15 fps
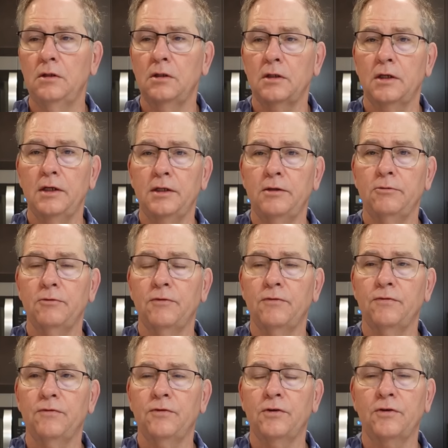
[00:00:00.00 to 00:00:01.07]
that was
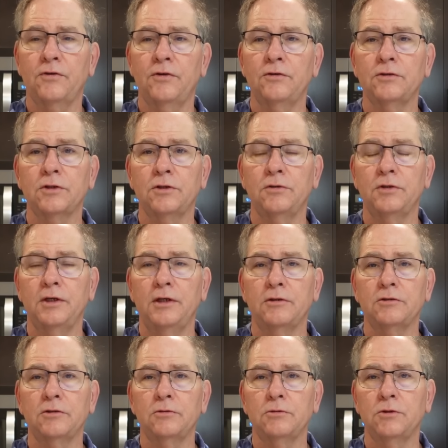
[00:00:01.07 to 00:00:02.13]
6 years ago now.
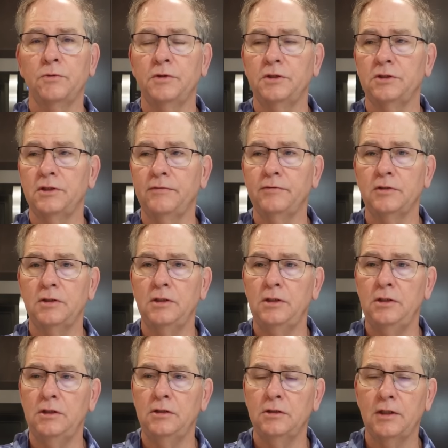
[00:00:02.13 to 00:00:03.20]
So
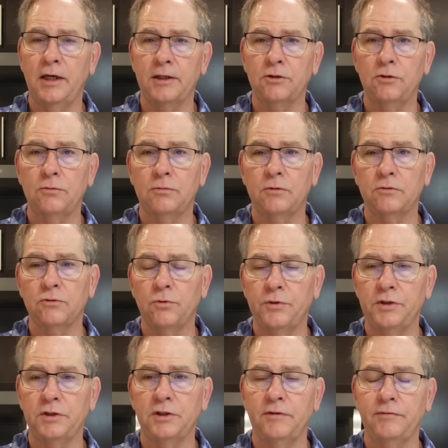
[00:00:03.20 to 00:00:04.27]
2017, October of
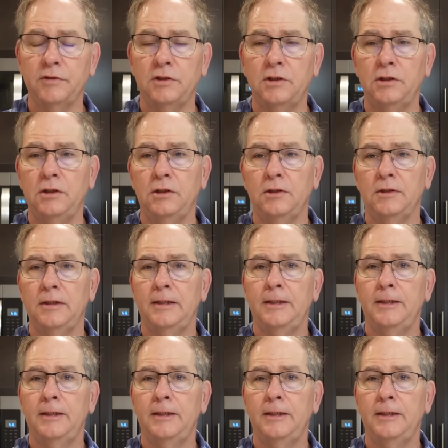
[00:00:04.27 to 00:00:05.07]
2017.